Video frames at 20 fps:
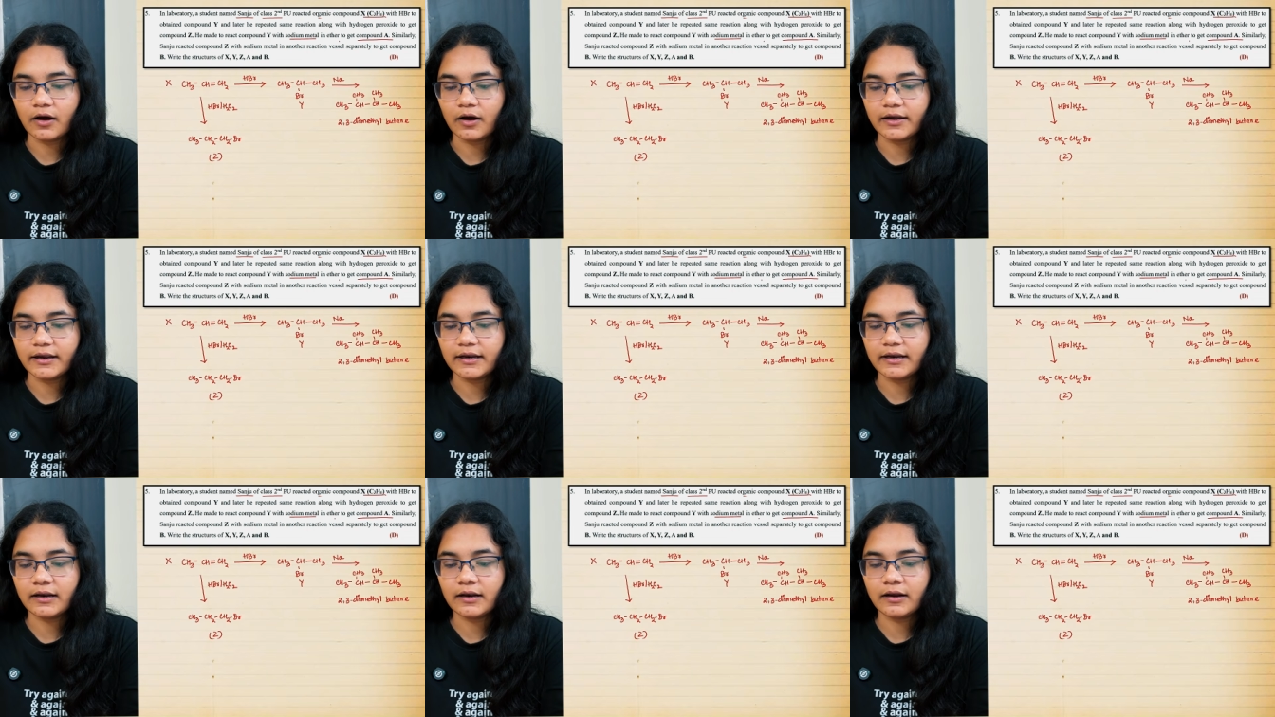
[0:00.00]

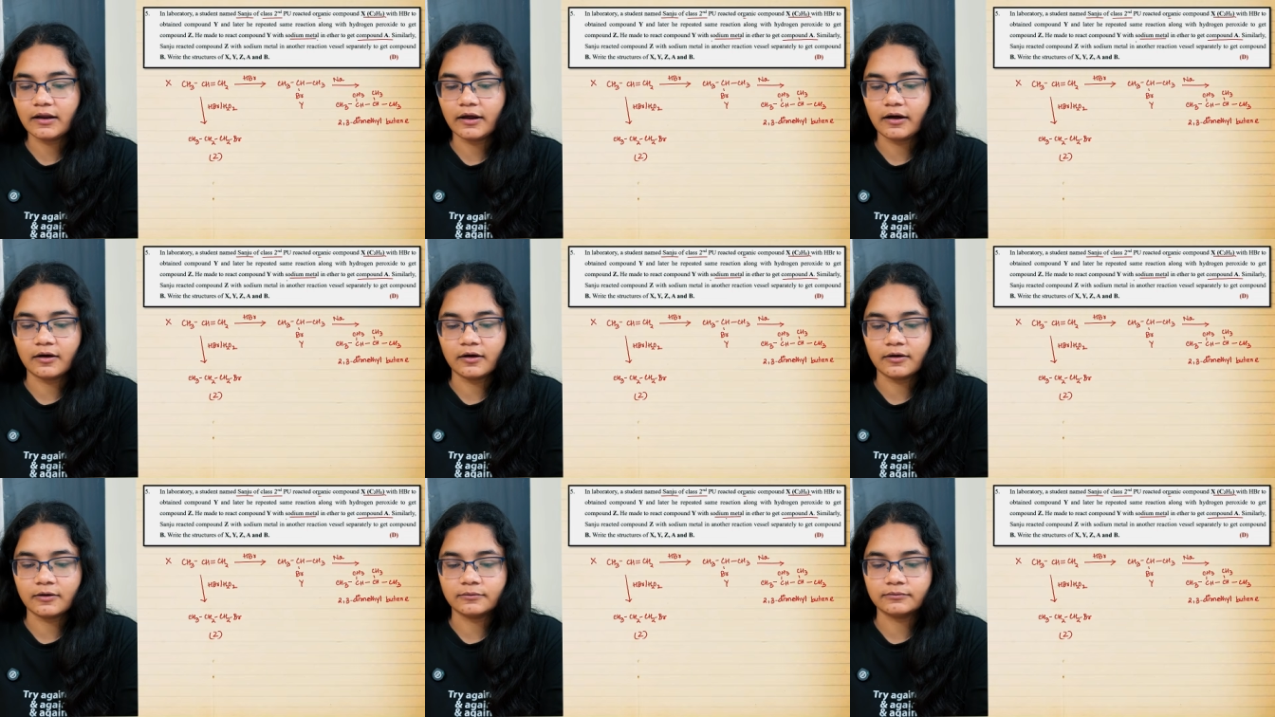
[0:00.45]
in
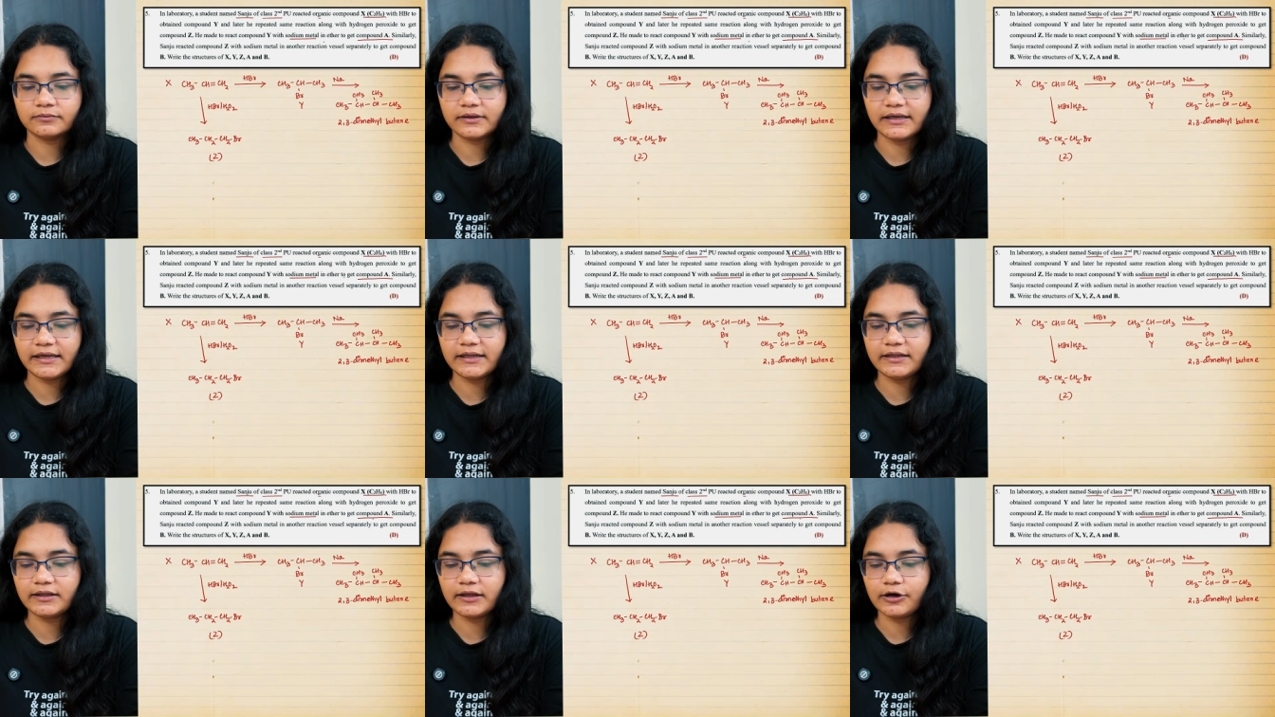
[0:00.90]

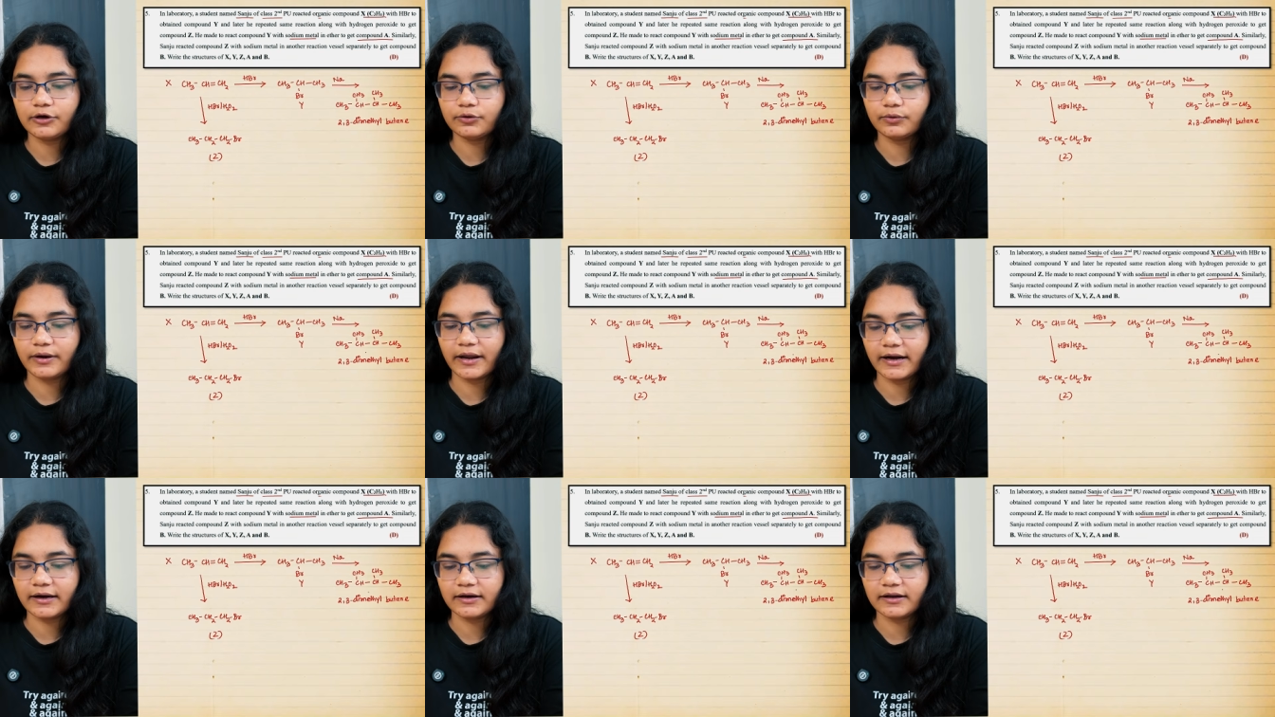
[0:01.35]
ether to
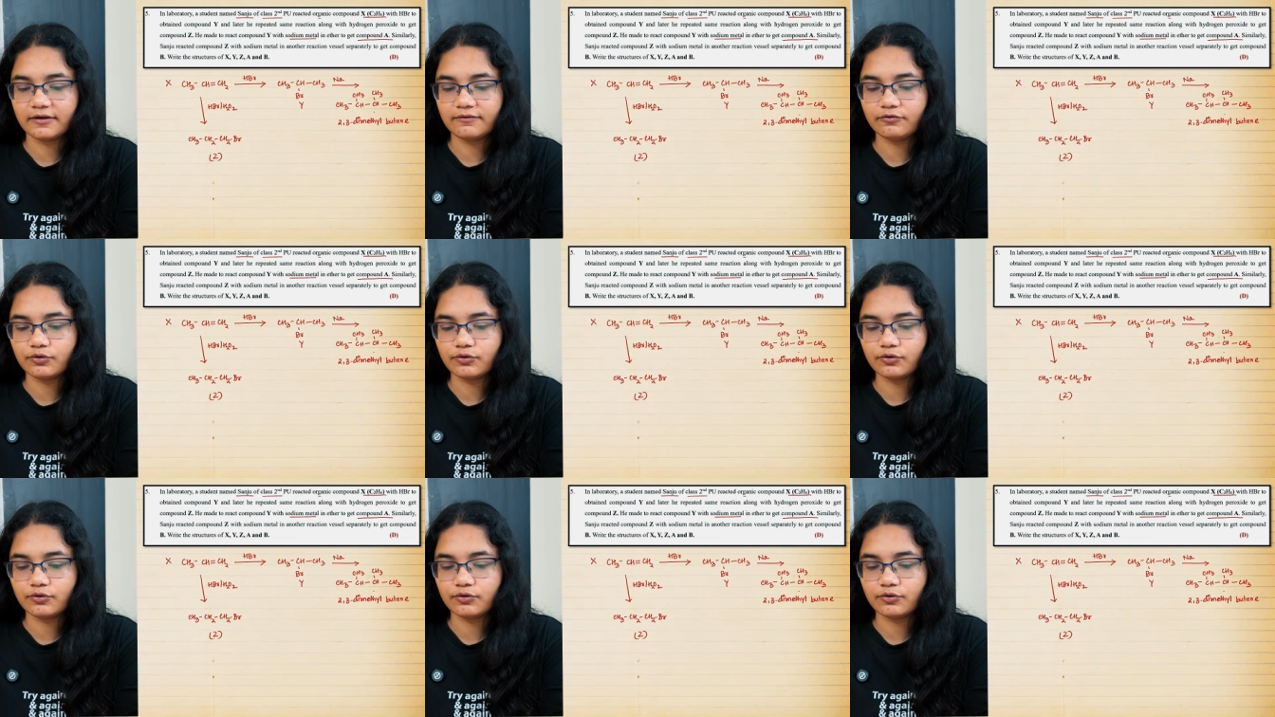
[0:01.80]
give